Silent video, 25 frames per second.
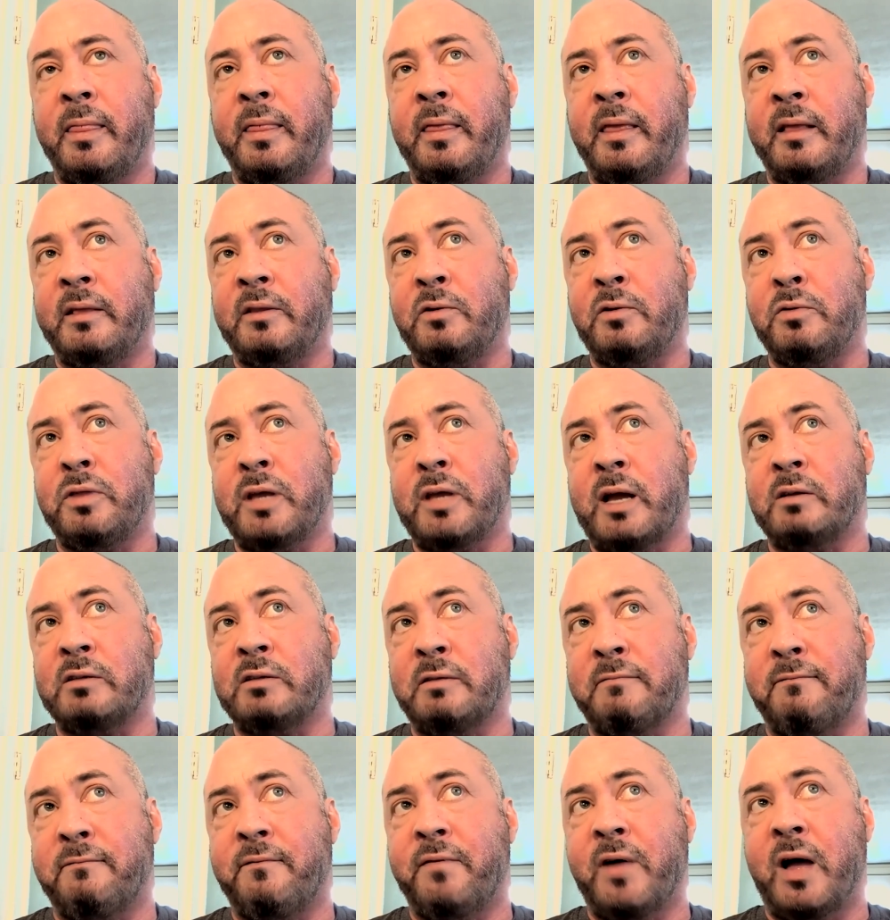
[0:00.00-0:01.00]
In two
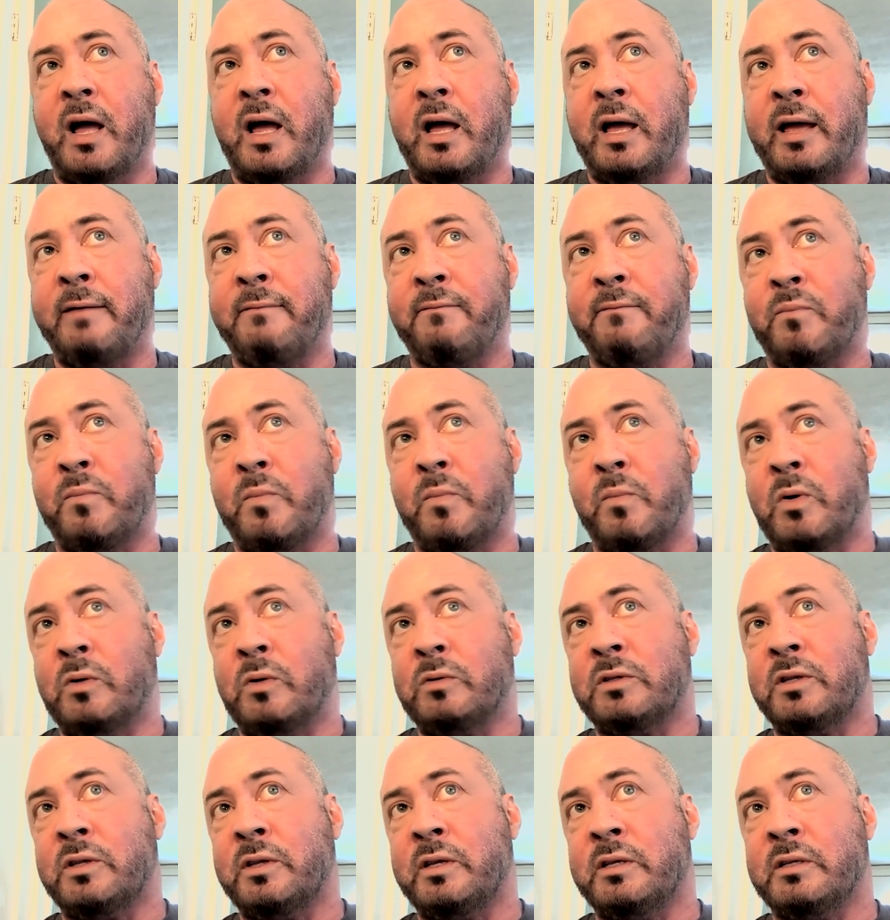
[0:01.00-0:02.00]
thousand five,
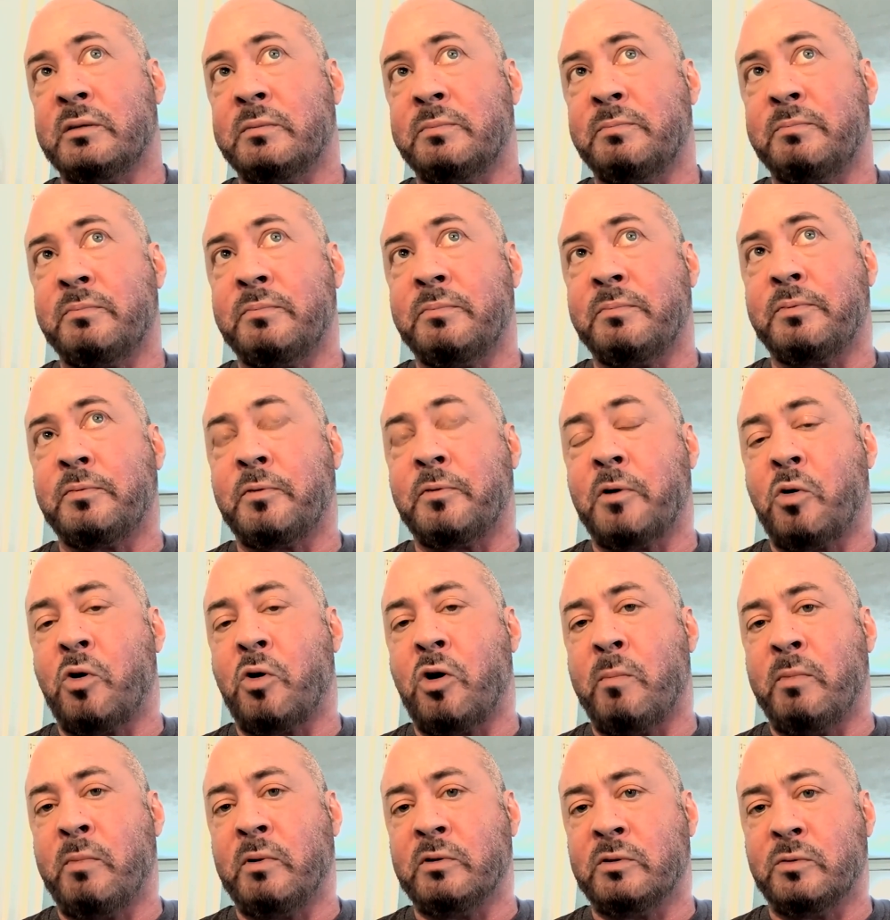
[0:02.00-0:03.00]
most of these pro
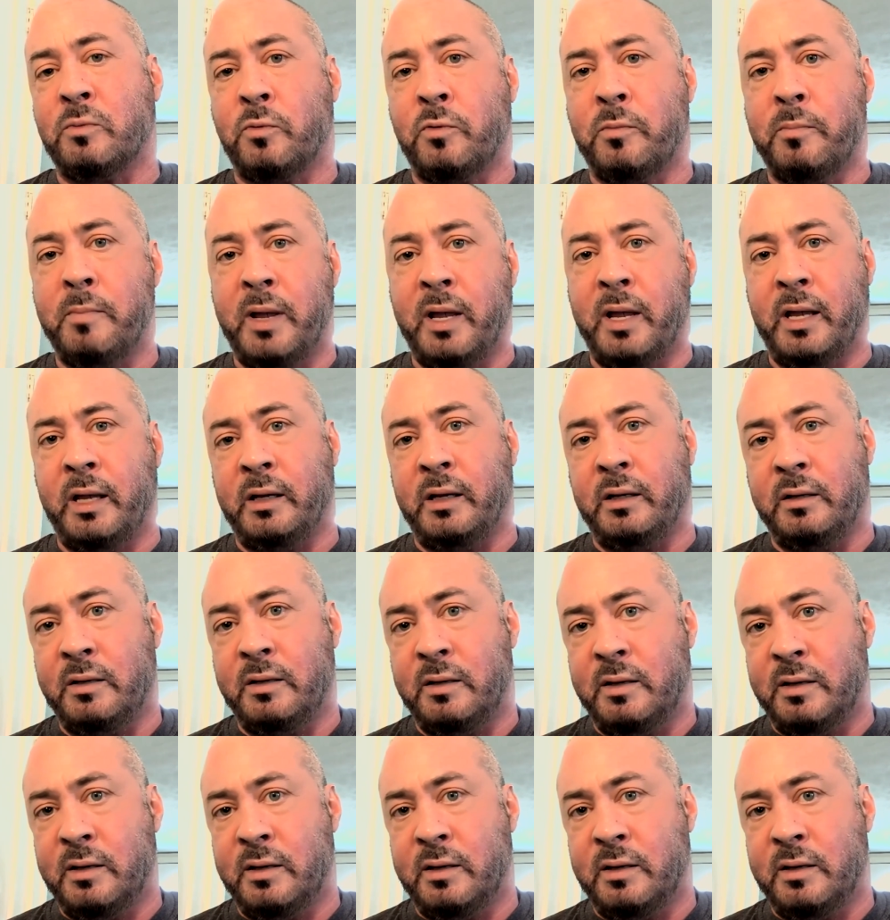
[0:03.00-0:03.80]
hormones were made